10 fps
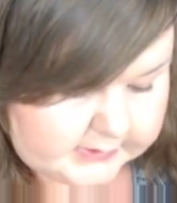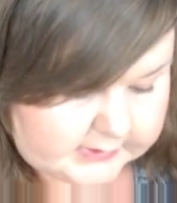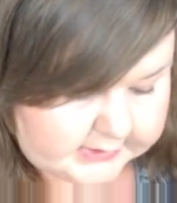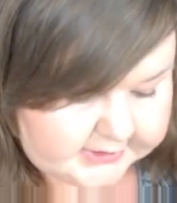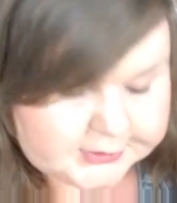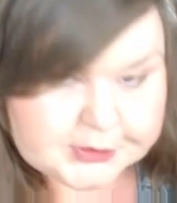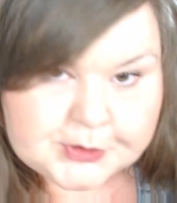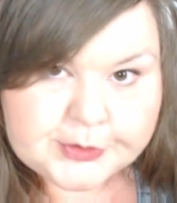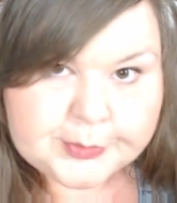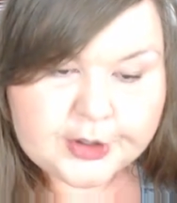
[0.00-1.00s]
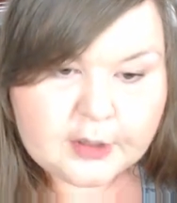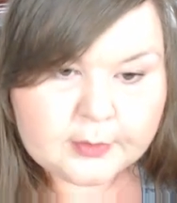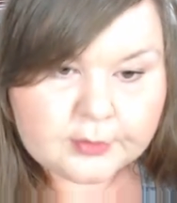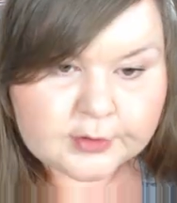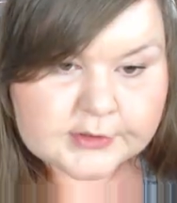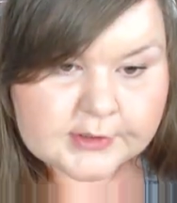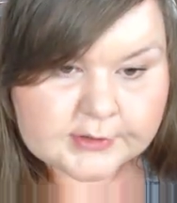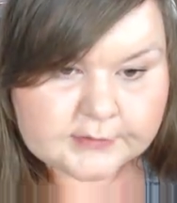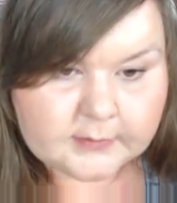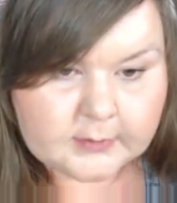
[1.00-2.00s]
here, so the purple ones also
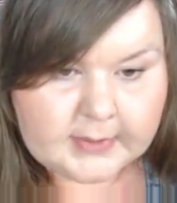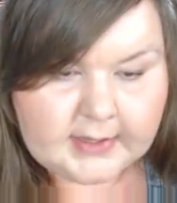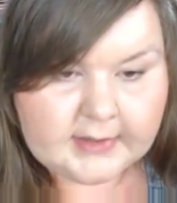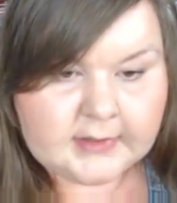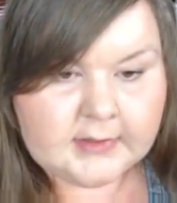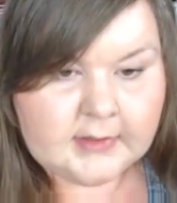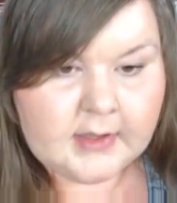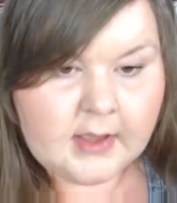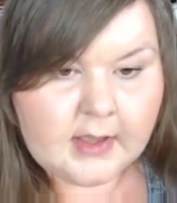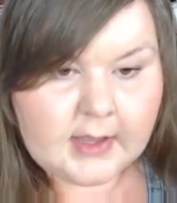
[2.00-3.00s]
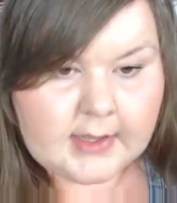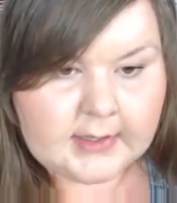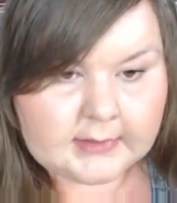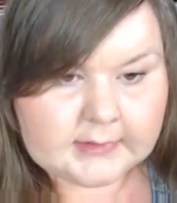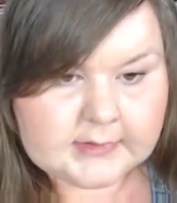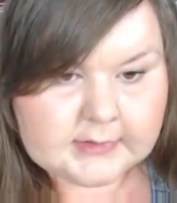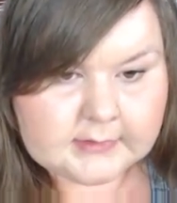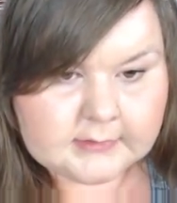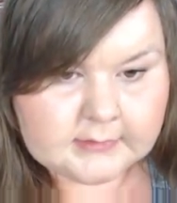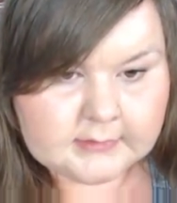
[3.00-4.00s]
from the bag, and
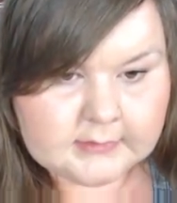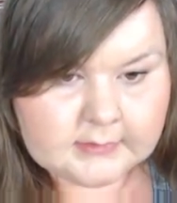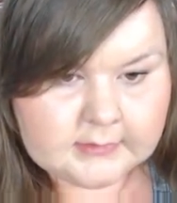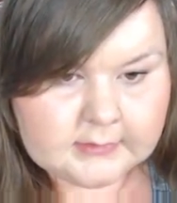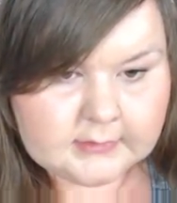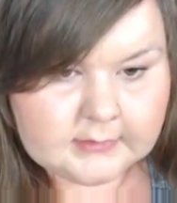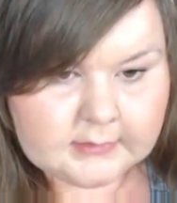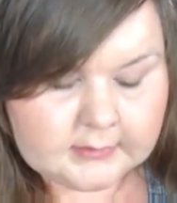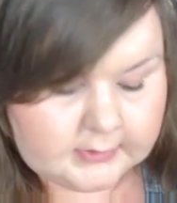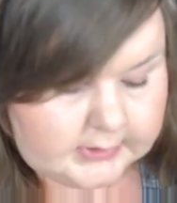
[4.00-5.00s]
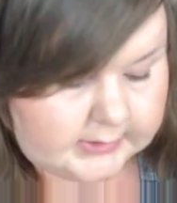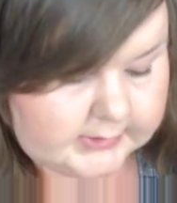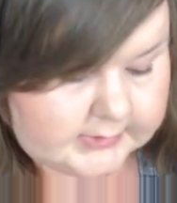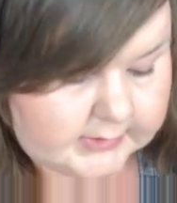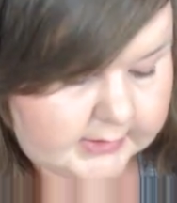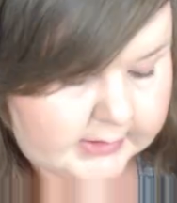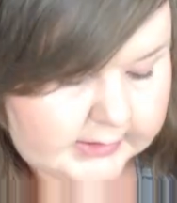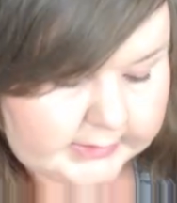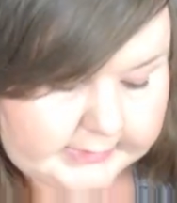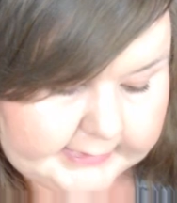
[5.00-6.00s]
these
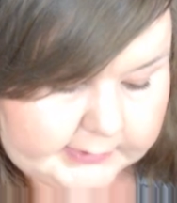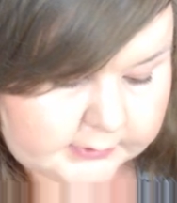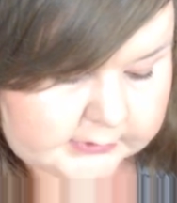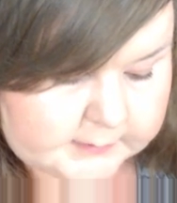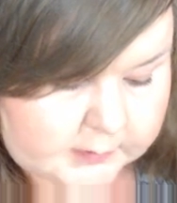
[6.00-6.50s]
clear ones but